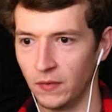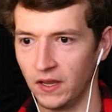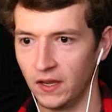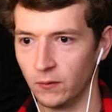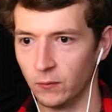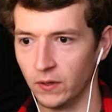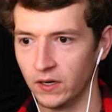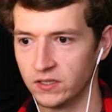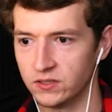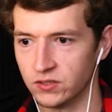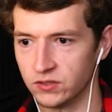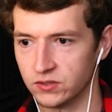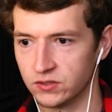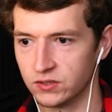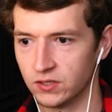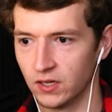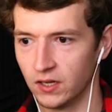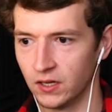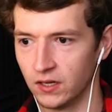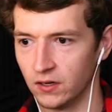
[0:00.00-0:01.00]
Man, where's the
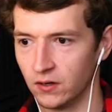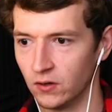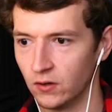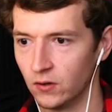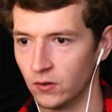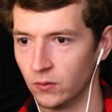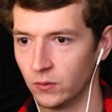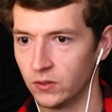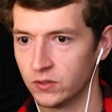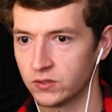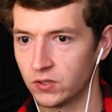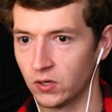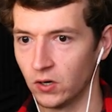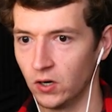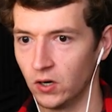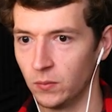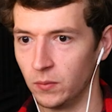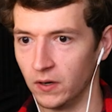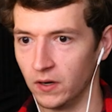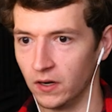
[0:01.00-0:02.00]
sun? Where's
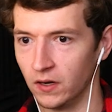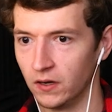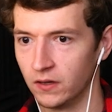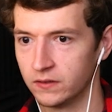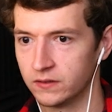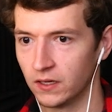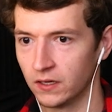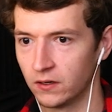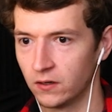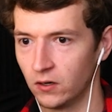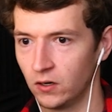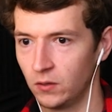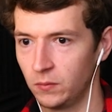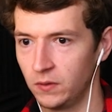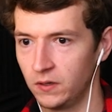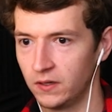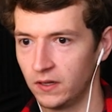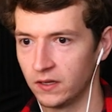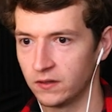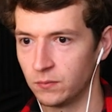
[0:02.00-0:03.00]
Kerbin? Is that
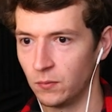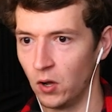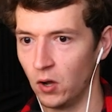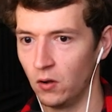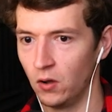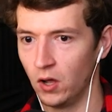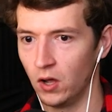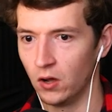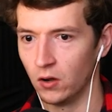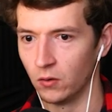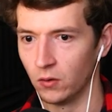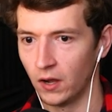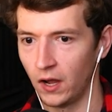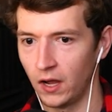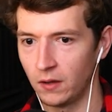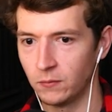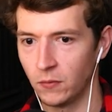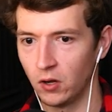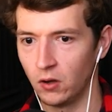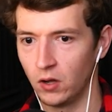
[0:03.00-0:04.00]
Kerbin? That's Moho.
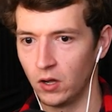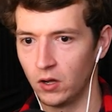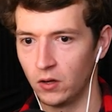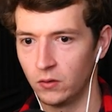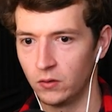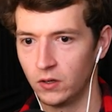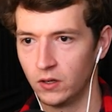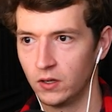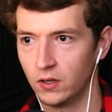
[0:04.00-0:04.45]
Hi, Moho.